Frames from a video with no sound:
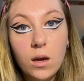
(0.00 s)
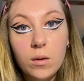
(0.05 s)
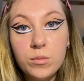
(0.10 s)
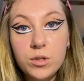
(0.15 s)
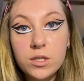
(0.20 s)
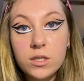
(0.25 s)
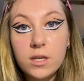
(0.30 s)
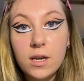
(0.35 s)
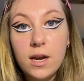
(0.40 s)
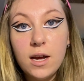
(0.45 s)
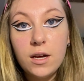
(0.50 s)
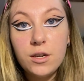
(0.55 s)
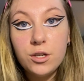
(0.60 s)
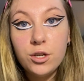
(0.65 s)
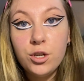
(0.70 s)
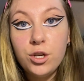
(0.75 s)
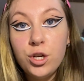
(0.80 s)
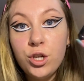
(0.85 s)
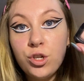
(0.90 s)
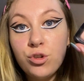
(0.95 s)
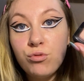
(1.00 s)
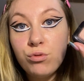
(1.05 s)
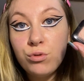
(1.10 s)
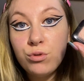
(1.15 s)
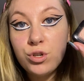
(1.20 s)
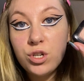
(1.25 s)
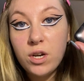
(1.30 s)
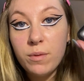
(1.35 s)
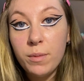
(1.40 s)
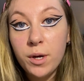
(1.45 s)
I'm just going to add a neutral
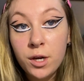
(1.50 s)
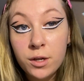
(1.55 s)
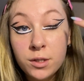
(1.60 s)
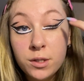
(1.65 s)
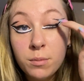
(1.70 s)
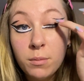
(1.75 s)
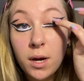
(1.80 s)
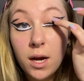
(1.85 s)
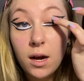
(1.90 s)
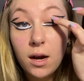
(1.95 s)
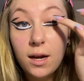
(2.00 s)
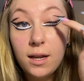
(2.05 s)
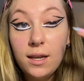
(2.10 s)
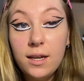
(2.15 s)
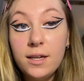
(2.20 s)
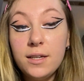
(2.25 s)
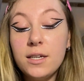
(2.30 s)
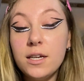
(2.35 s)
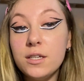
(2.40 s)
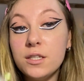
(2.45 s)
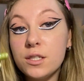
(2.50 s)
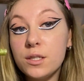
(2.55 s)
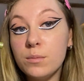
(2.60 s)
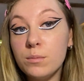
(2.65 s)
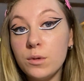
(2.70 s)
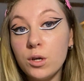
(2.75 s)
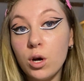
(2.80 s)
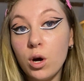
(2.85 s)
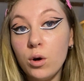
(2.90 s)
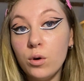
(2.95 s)
shimmer to my eyelid and some
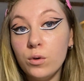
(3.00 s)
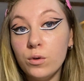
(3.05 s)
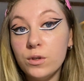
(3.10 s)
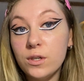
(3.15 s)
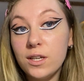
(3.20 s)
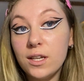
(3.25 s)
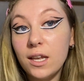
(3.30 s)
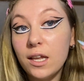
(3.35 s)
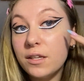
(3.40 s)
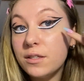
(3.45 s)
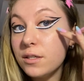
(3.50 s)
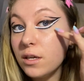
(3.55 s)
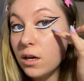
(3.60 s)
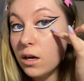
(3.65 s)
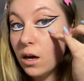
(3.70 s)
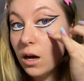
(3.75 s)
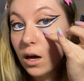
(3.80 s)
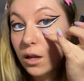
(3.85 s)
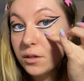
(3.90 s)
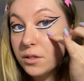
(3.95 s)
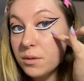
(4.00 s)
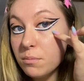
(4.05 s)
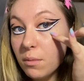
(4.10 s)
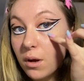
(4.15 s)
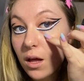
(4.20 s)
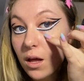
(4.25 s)
gold glitter under my